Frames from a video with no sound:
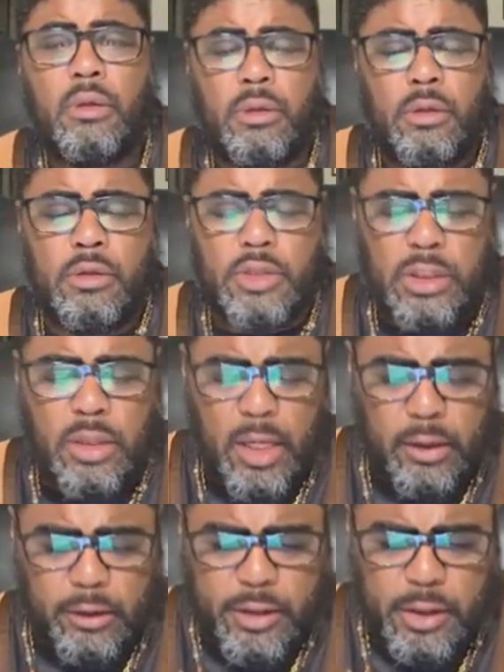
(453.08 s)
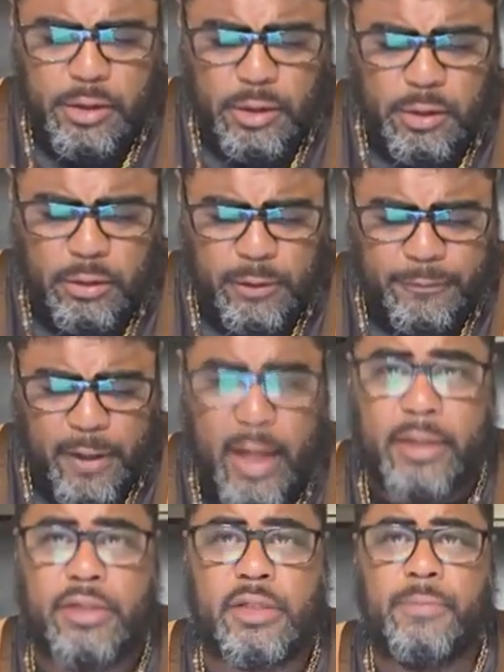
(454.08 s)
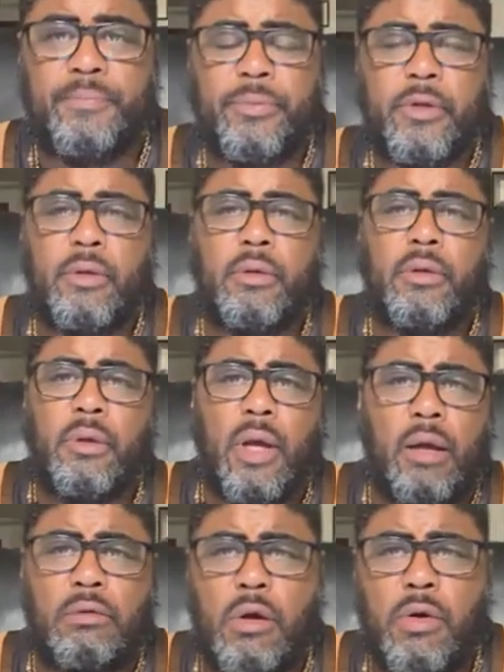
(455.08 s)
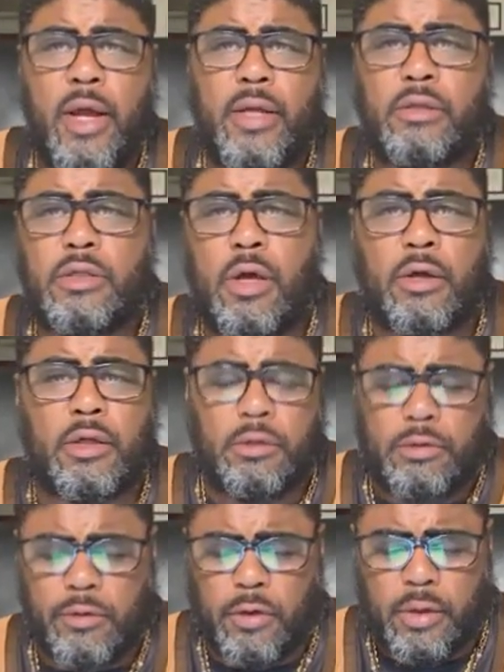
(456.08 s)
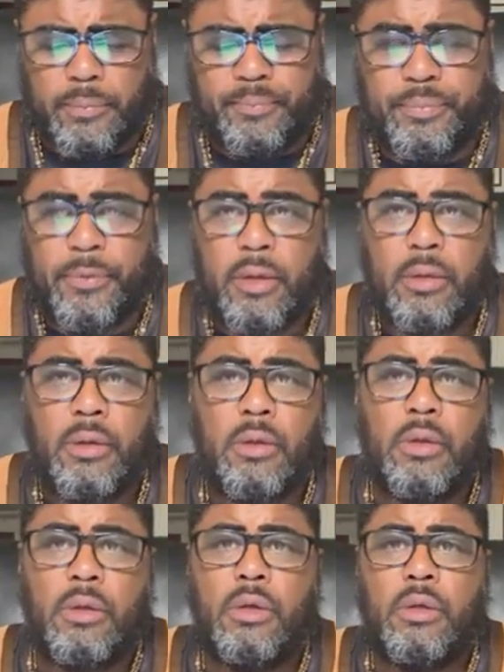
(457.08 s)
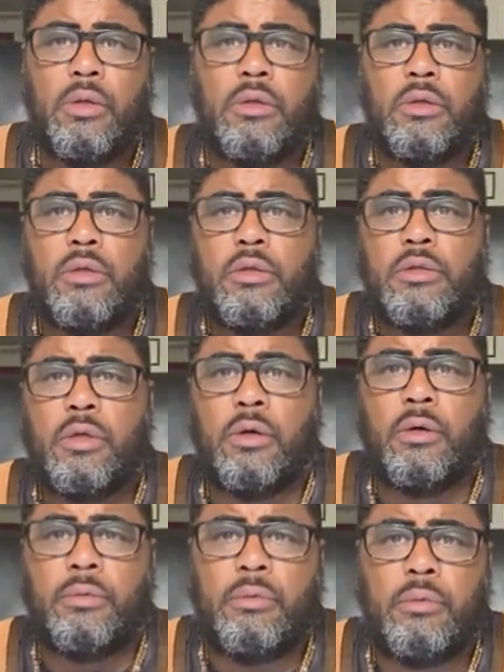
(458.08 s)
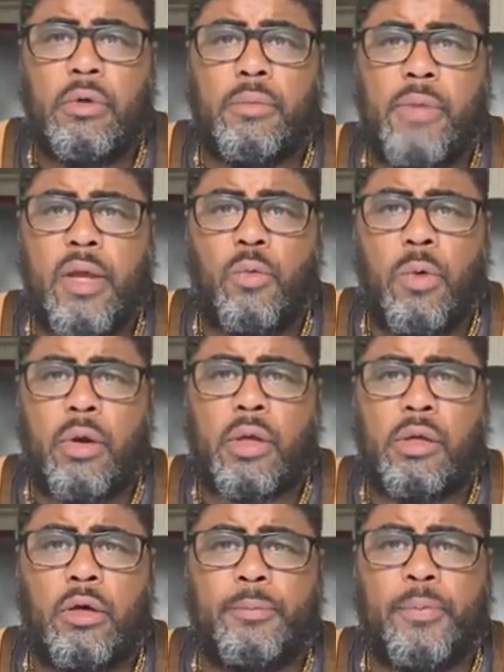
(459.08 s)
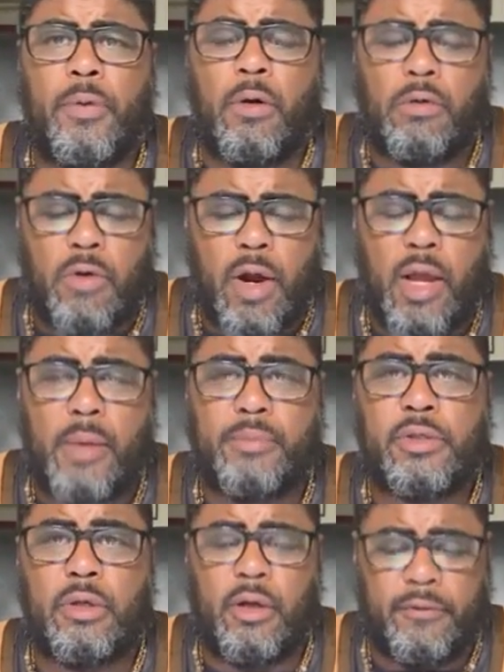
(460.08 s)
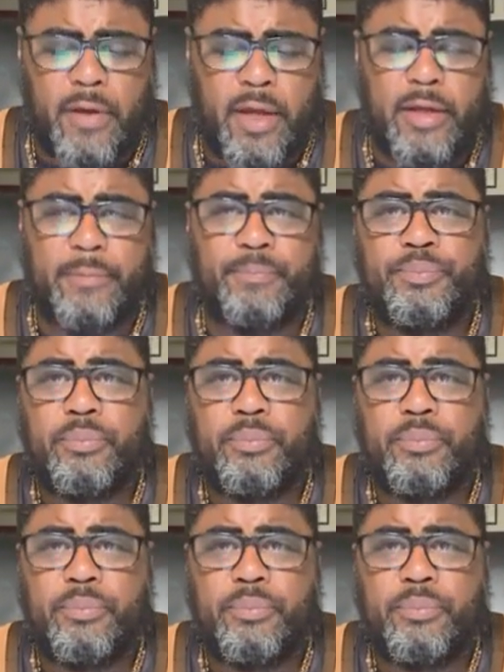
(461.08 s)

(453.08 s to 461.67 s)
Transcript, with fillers: using a digital device. I'll go ahead and talk you through it. So they're working on programs of a